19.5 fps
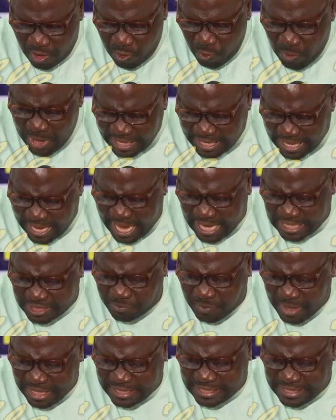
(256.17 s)
Wike
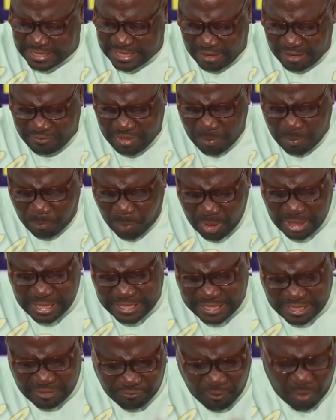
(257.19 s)
has made himself the
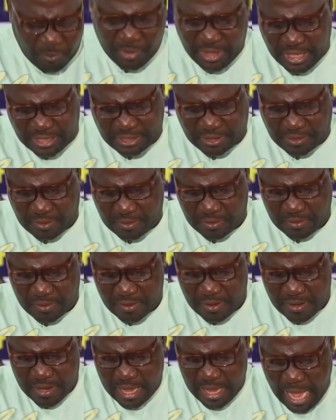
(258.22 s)
policy formulator
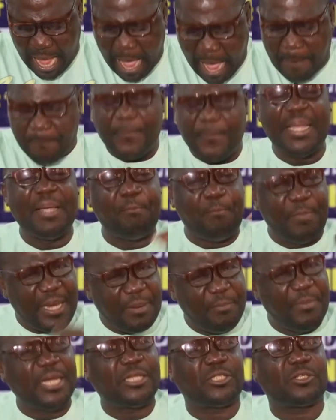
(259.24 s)
and
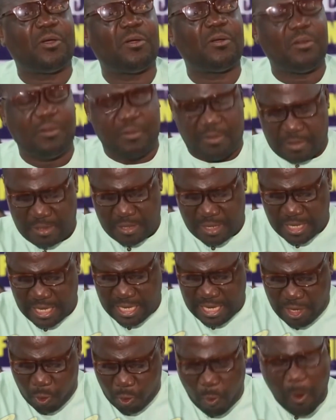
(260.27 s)
implementer
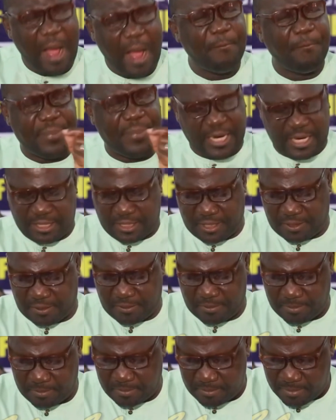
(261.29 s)
in one
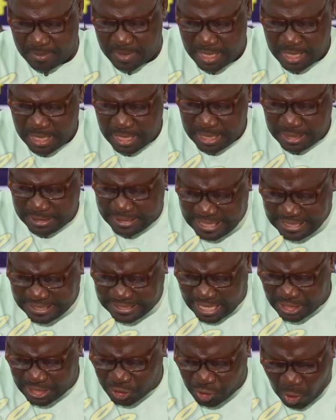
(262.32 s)
breath. This
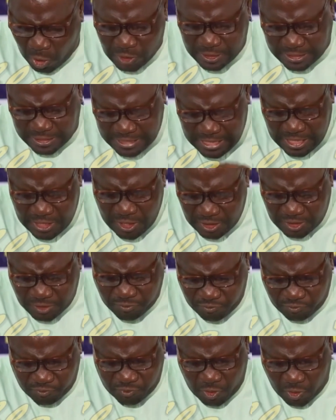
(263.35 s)
has caused serious
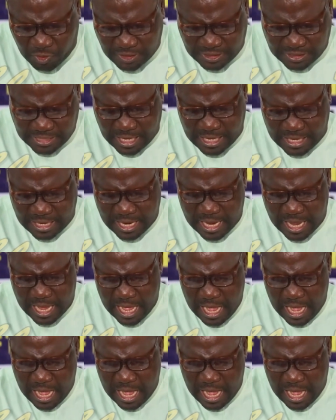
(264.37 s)
concern